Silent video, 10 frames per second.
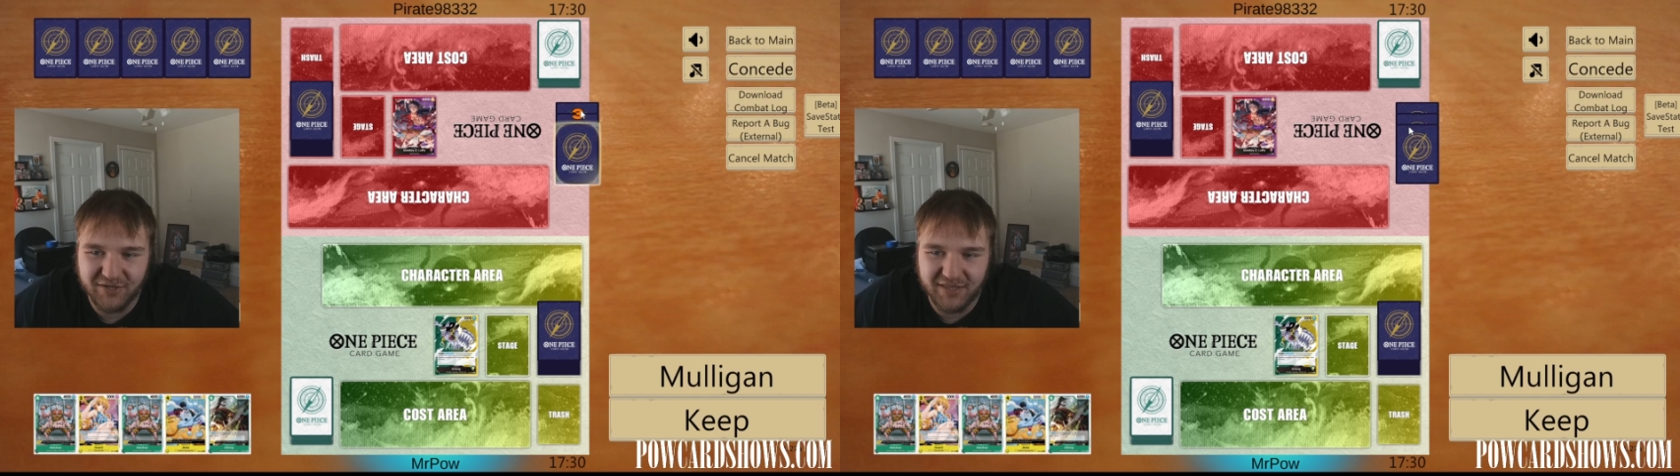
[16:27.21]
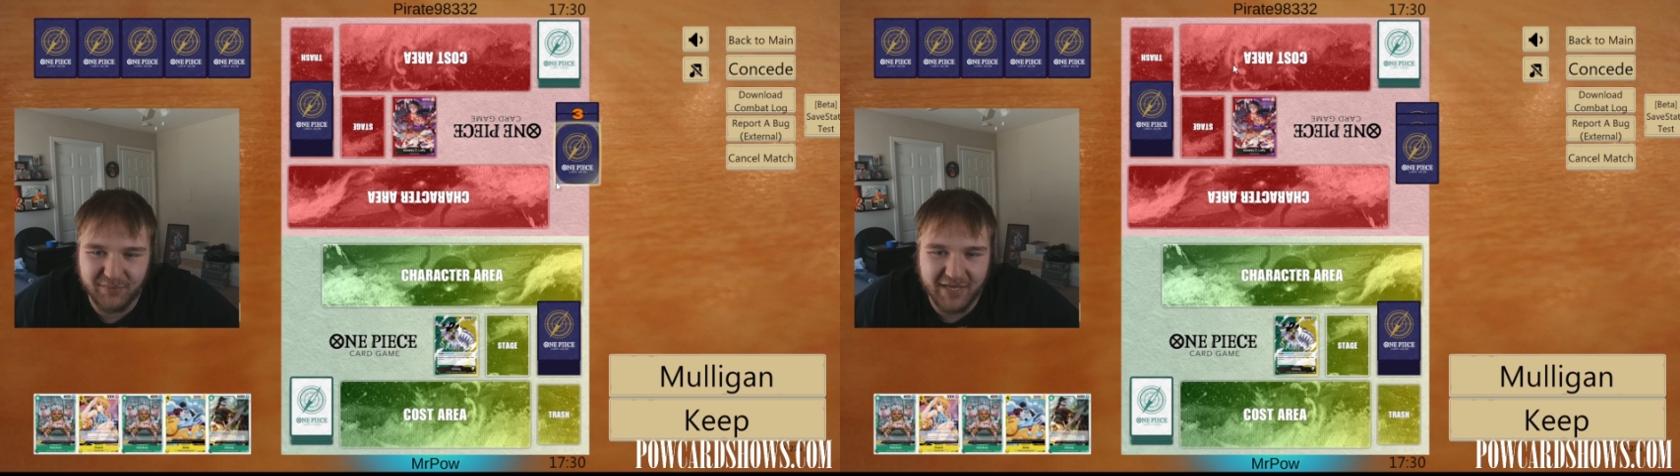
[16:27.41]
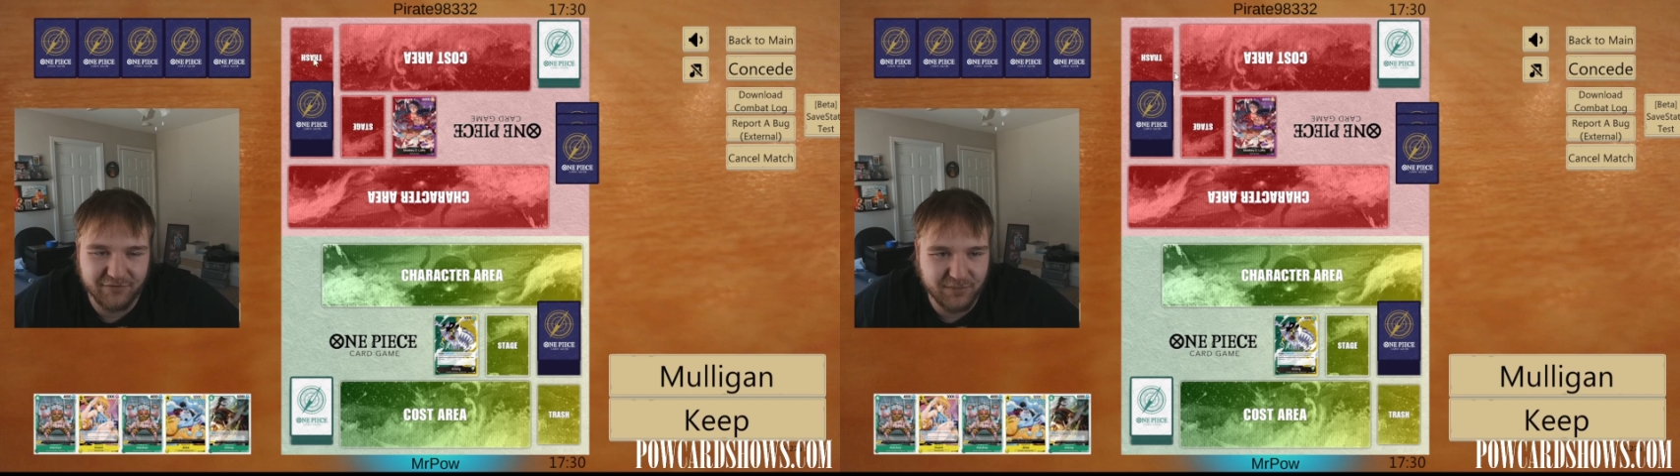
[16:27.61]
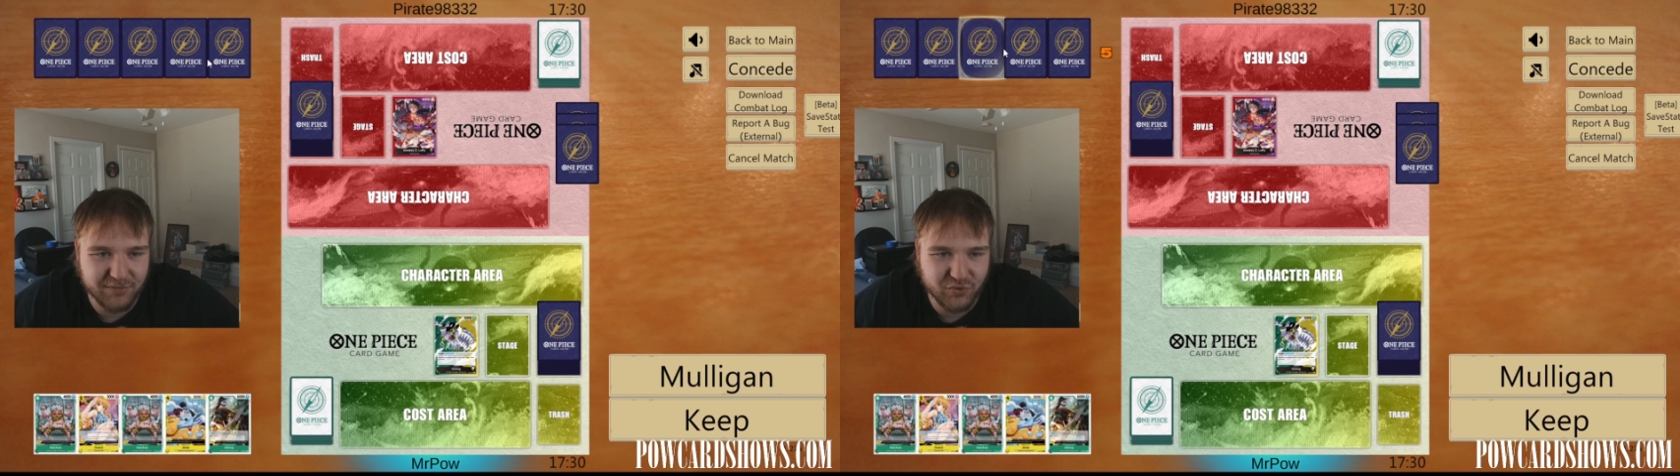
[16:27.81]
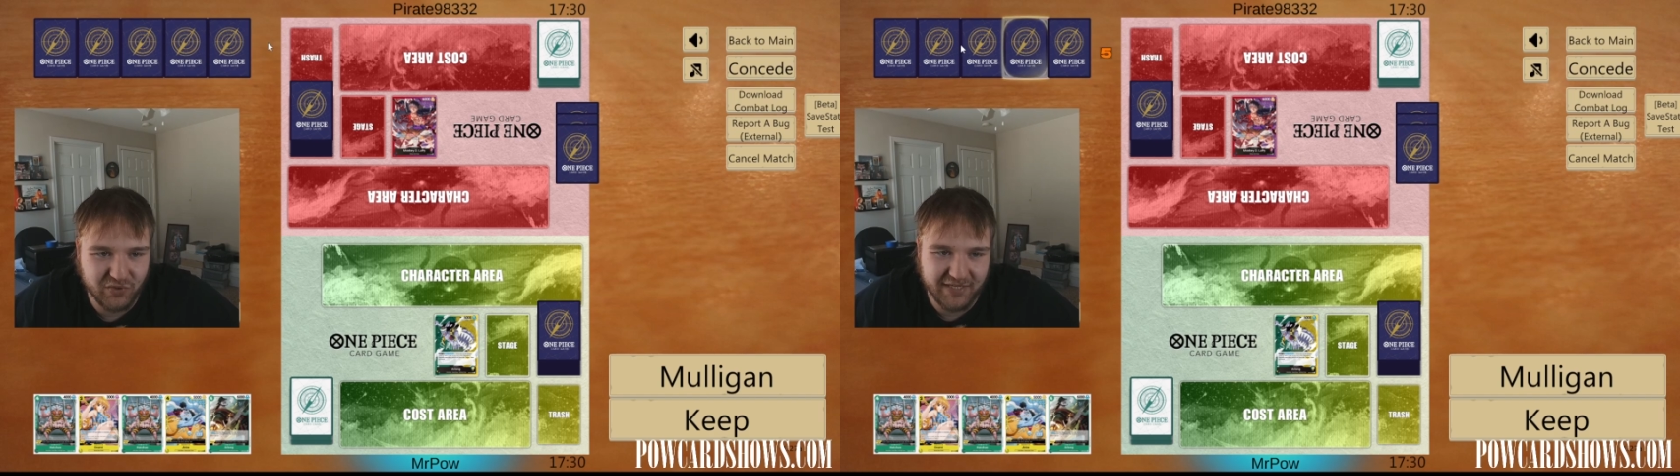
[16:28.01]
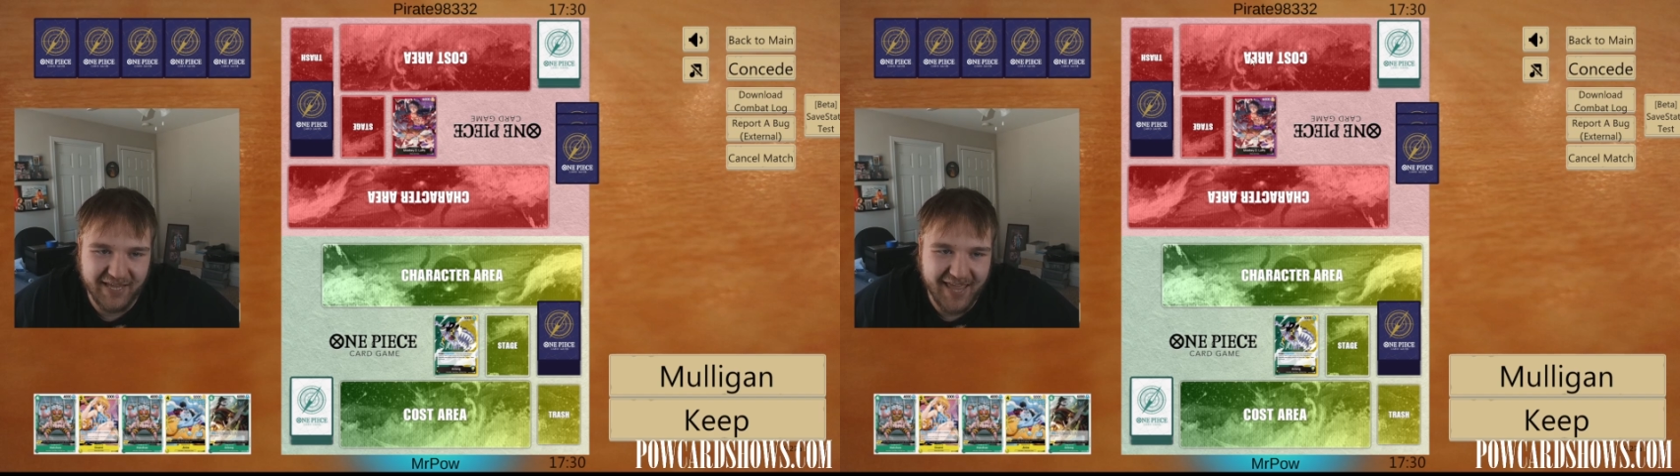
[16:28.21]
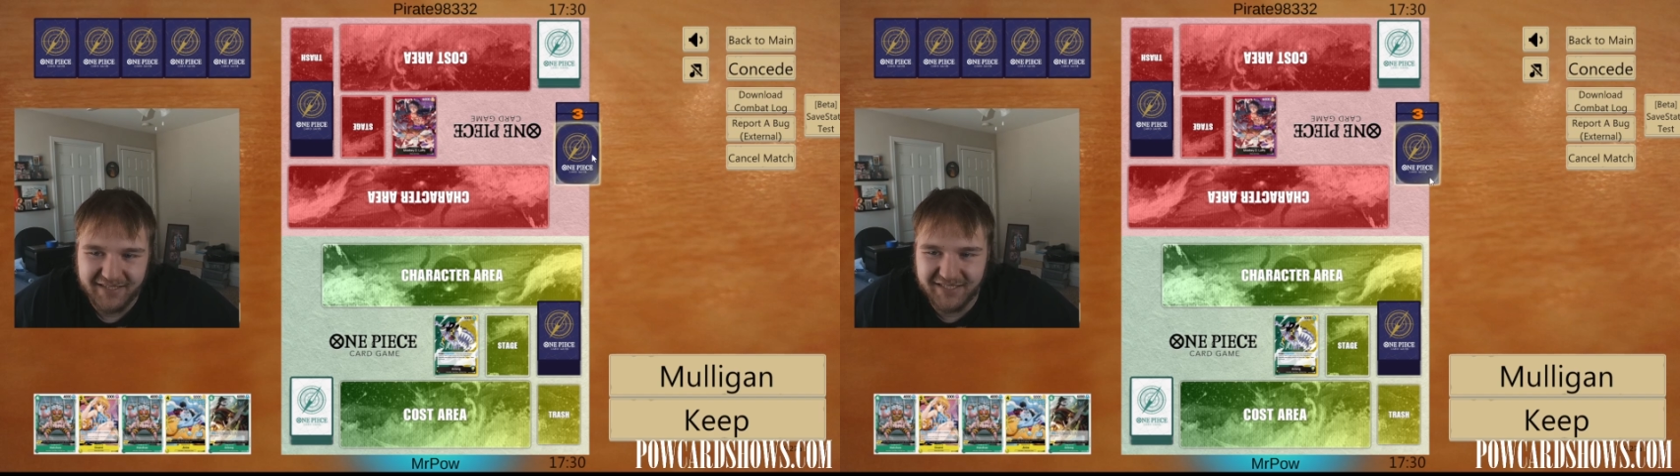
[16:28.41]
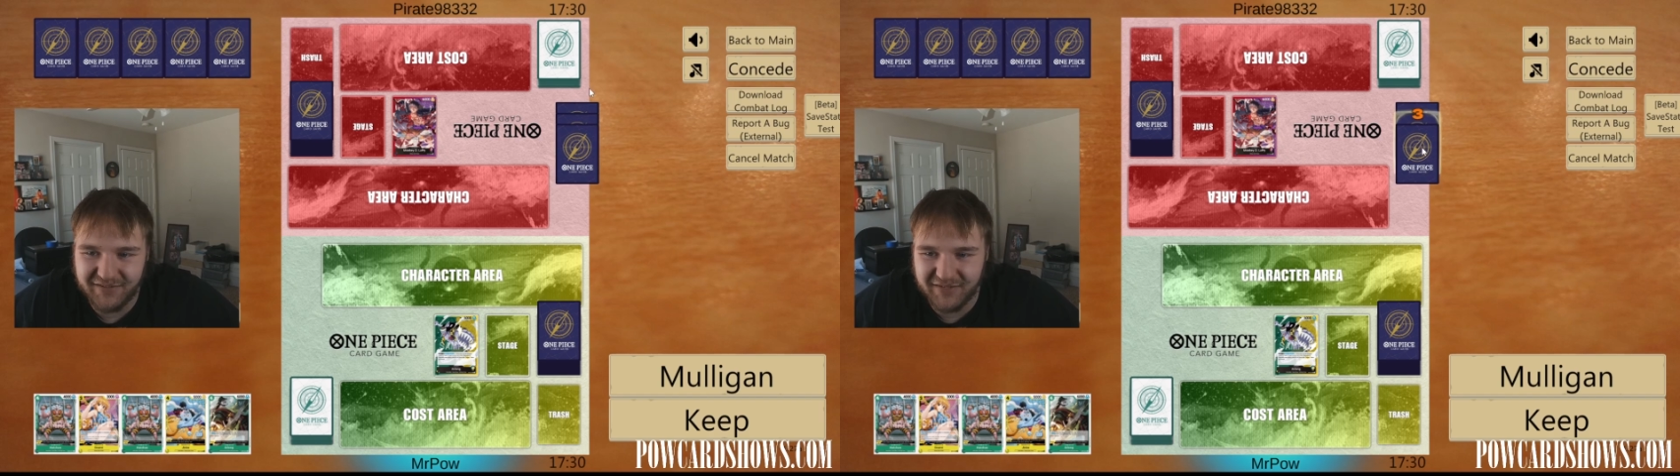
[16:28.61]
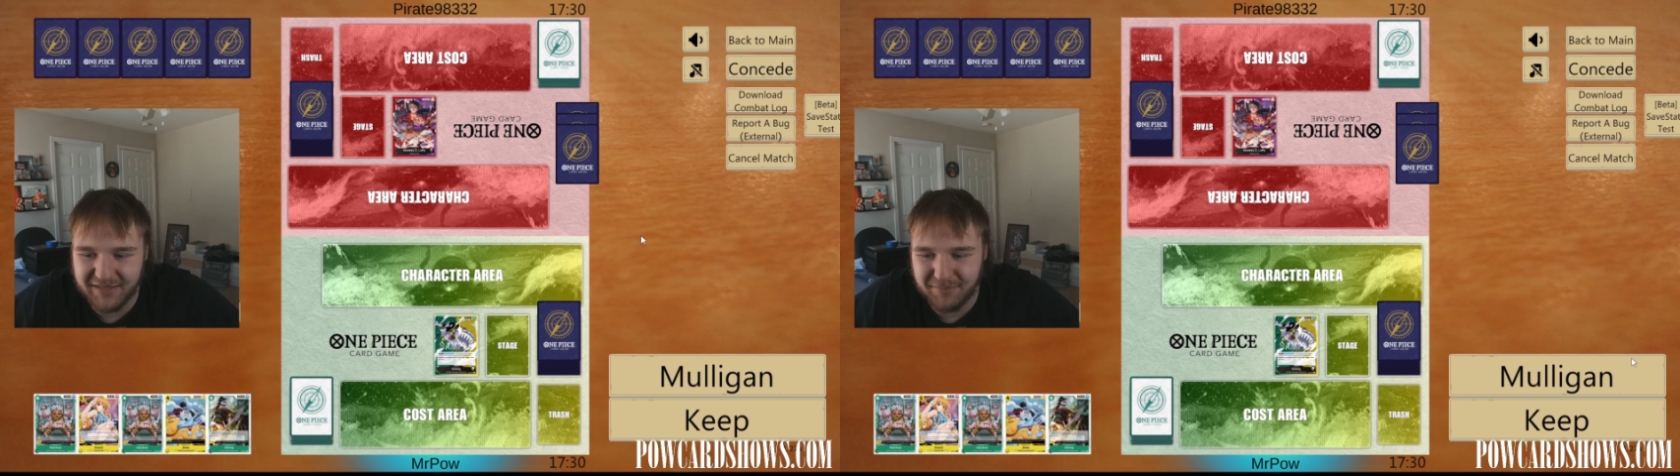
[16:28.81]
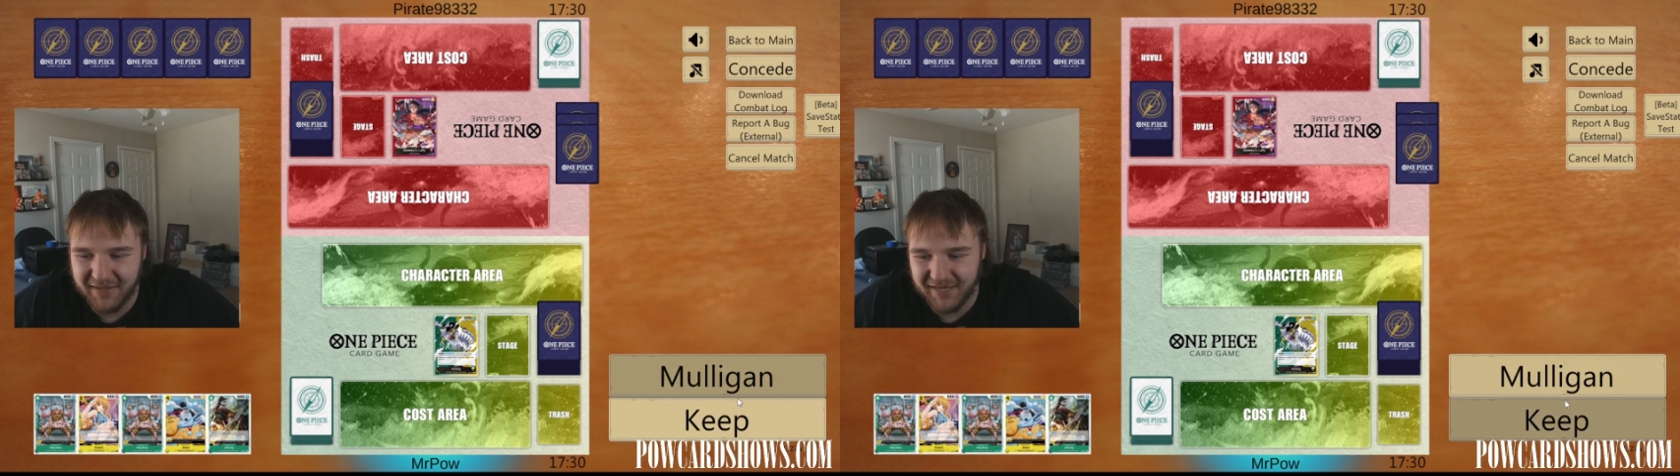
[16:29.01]
and then we have to be able to swing like to even
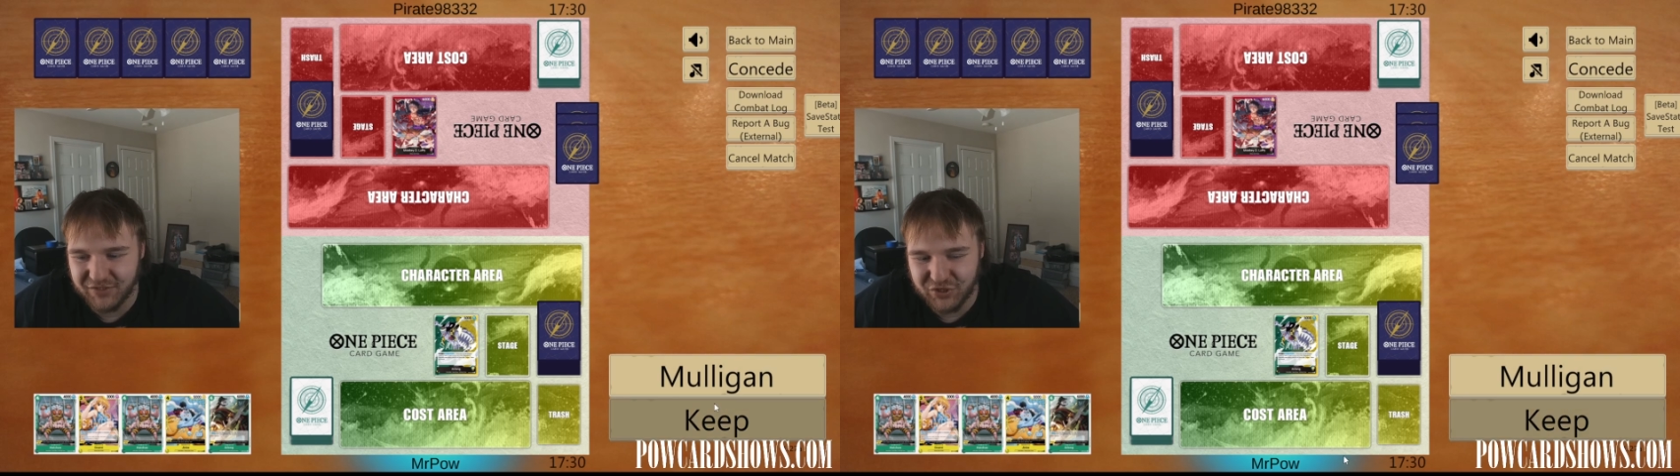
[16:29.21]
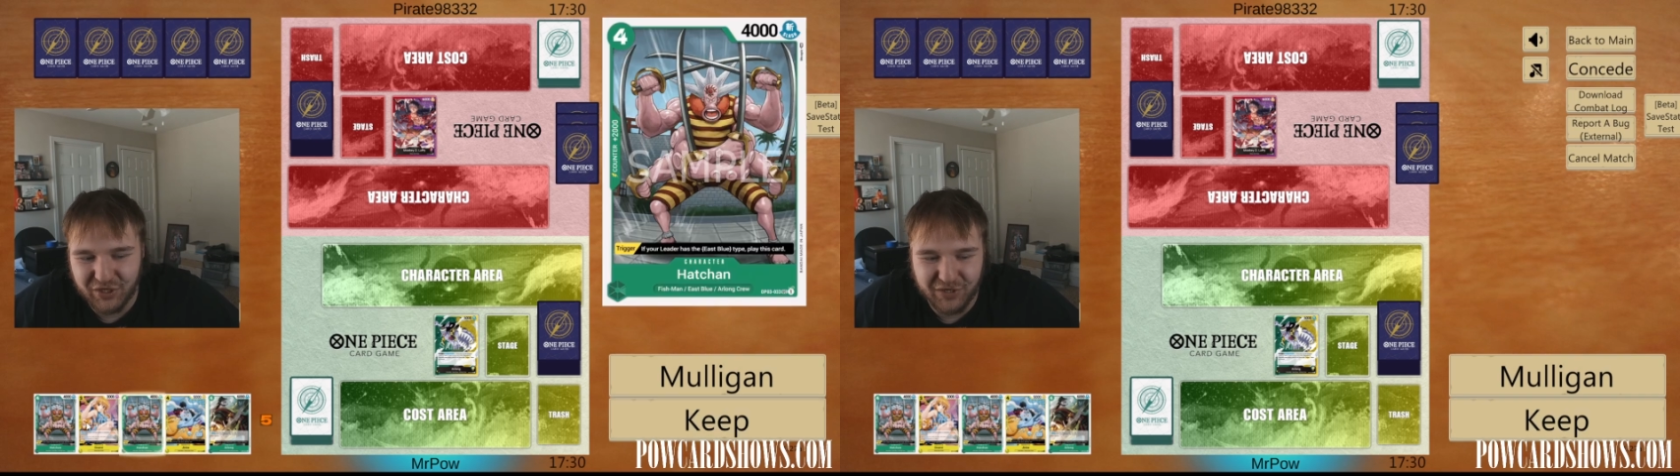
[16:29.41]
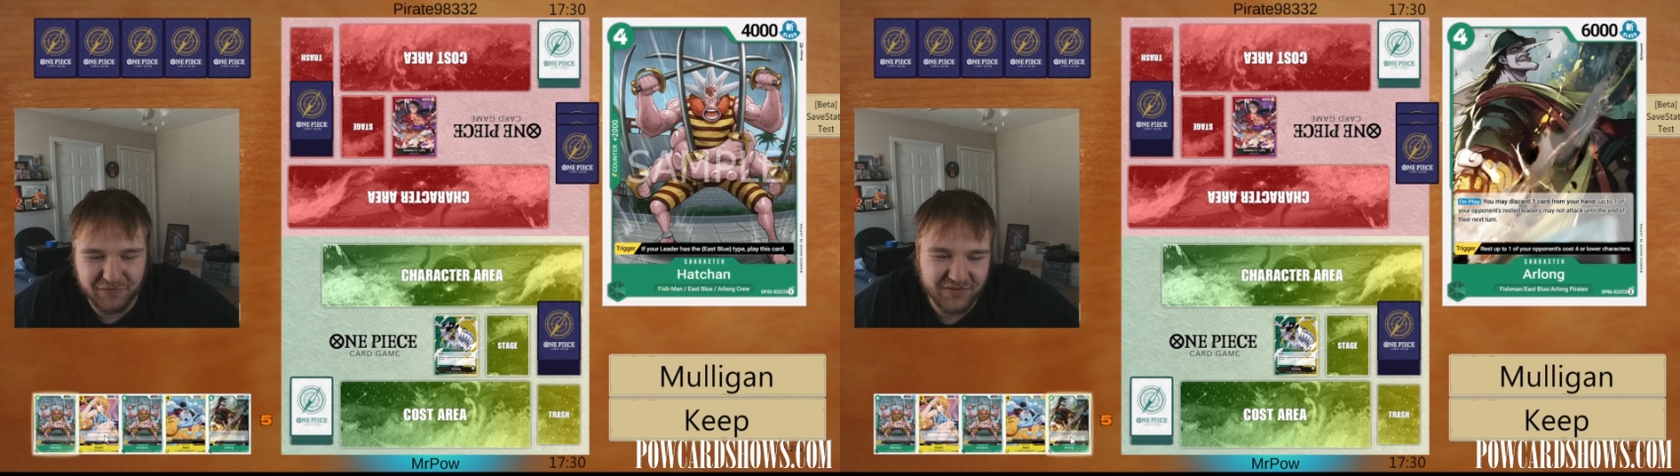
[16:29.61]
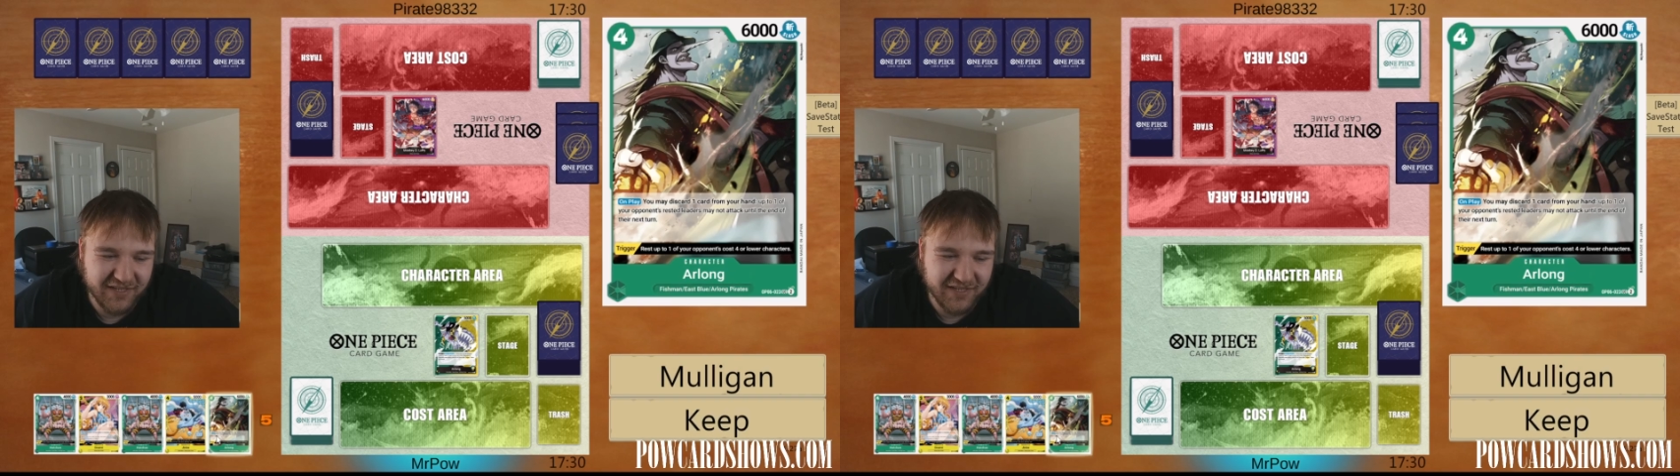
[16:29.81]
get the banish off.